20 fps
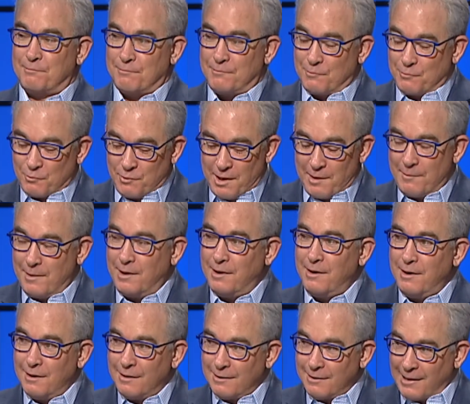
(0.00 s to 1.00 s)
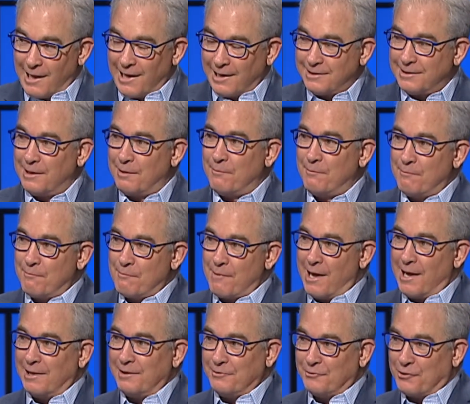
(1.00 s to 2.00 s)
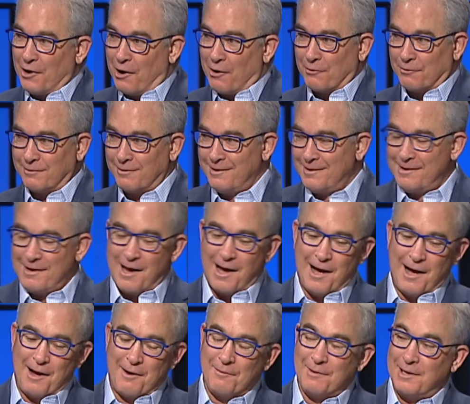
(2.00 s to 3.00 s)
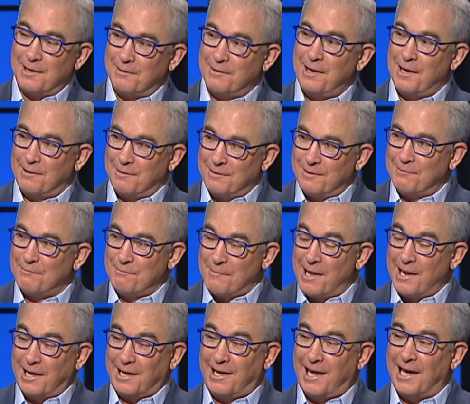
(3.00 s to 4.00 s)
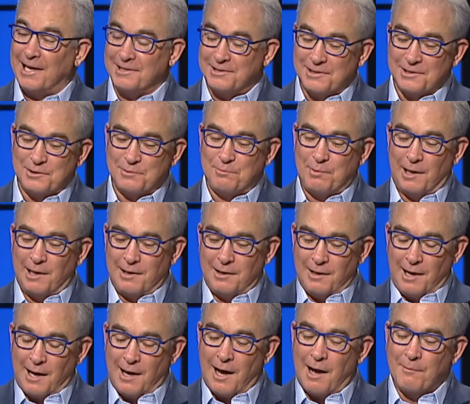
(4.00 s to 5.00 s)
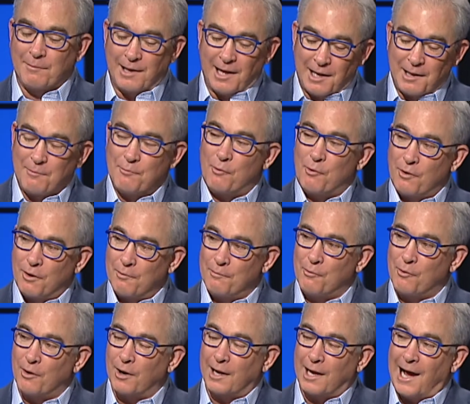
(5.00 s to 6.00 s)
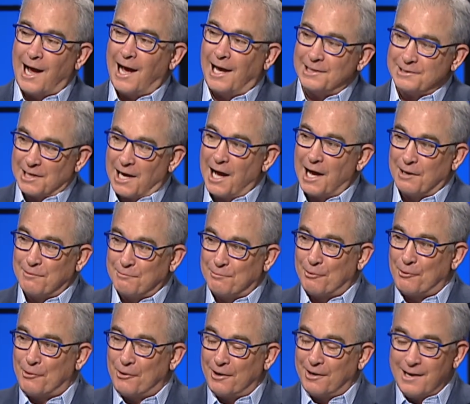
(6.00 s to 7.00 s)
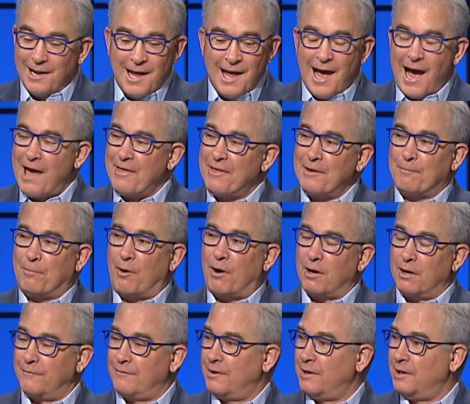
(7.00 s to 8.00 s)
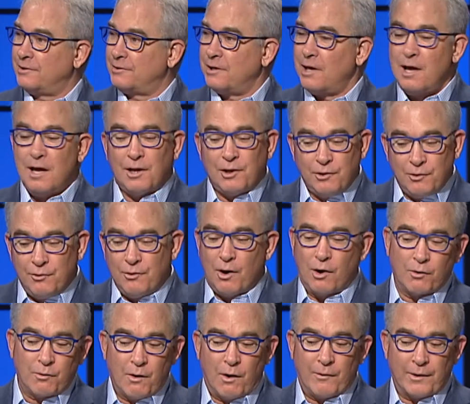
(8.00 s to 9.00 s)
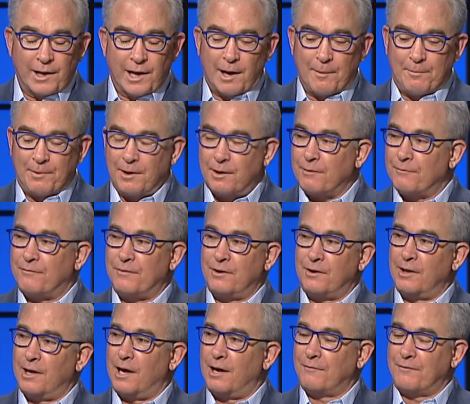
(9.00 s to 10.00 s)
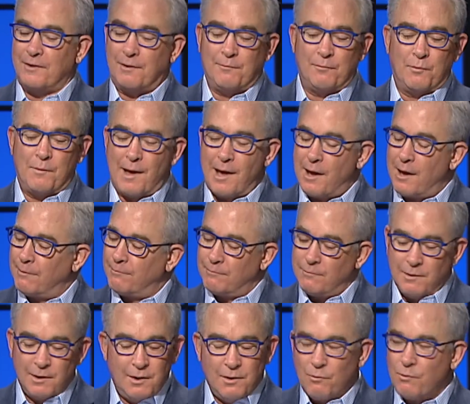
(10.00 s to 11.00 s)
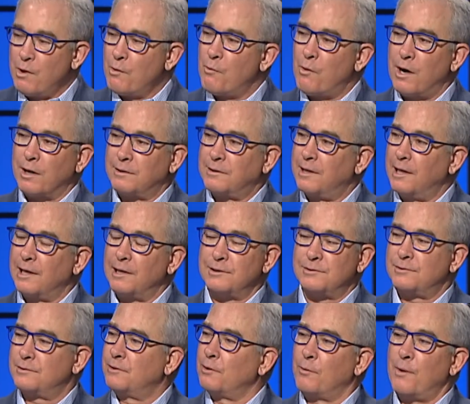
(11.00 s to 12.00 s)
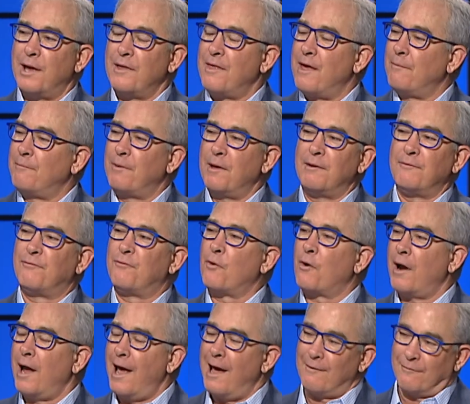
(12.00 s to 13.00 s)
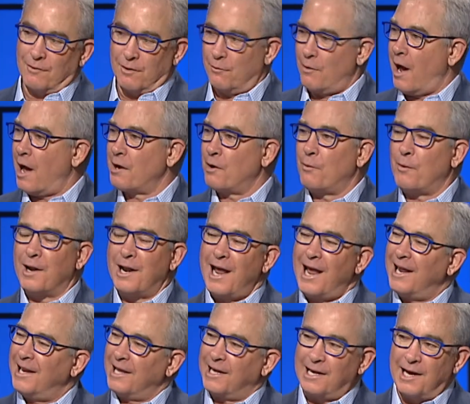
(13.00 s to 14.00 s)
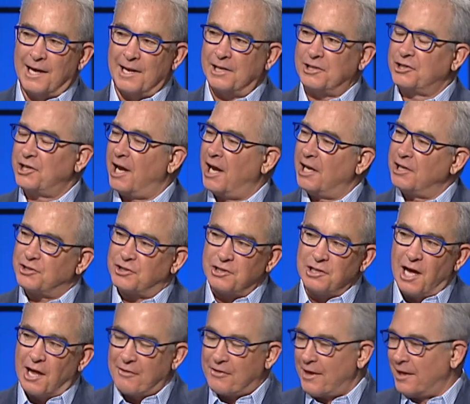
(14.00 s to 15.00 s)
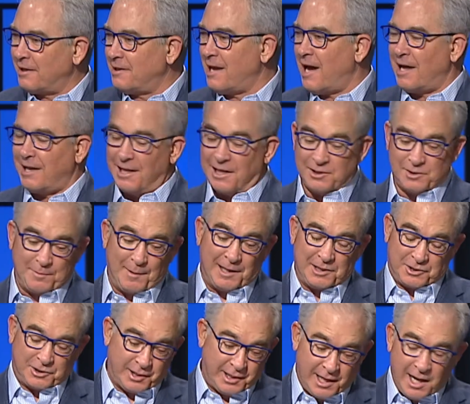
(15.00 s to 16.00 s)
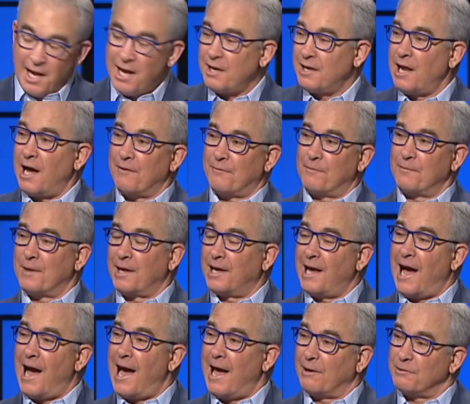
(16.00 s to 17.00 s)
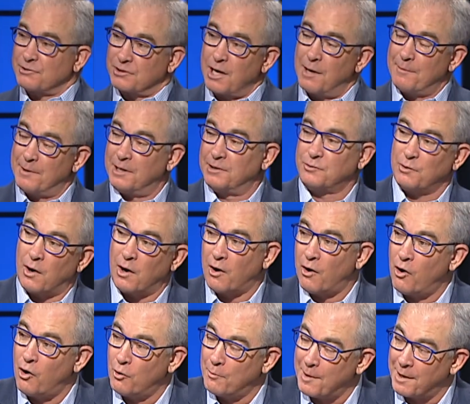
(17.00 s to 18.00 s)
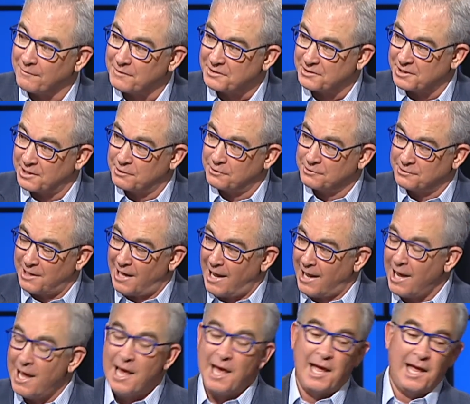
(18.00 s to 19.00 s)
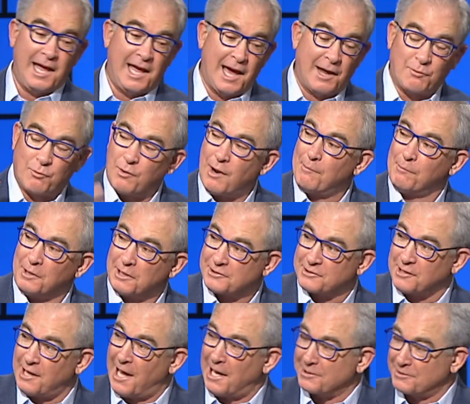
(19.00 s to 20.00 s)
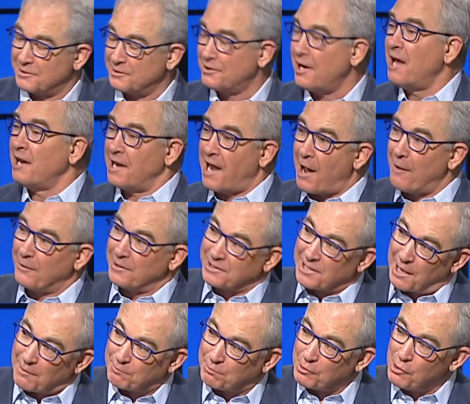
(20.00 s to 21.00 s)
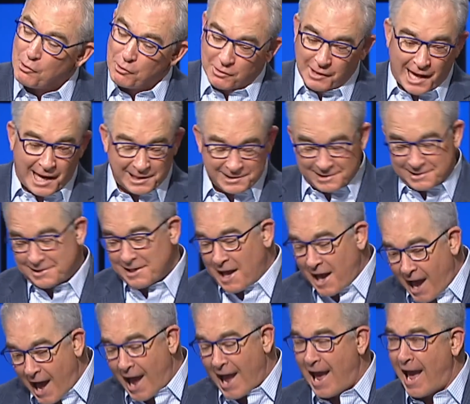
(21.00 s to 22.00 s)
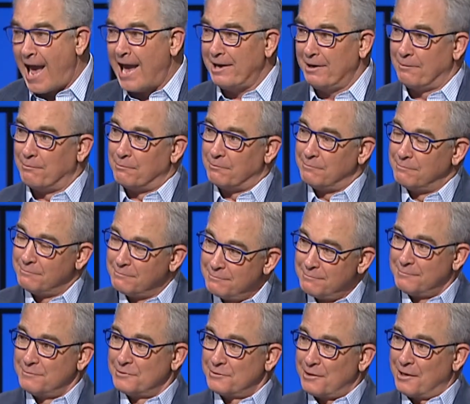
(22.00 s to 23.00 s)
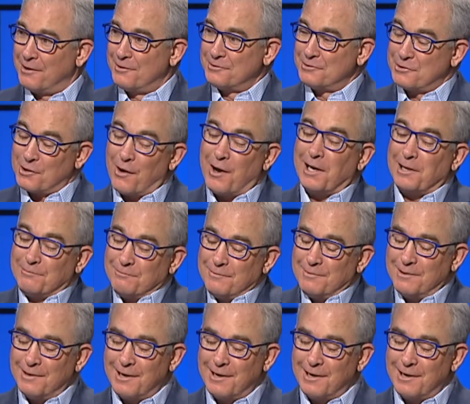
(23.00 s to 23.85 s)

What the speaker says: women like them, men don't. In many cases, but I'm getting more and more guys on board. I think part of it is, you know, growing up here in Philadelphia, man, we want things the way they've been forever. I don't want any kind of change, nothing, not especially not from the guy who's coming into our home every single day. He had rimless glasses. Now he's got blue glasses. I hate him. So I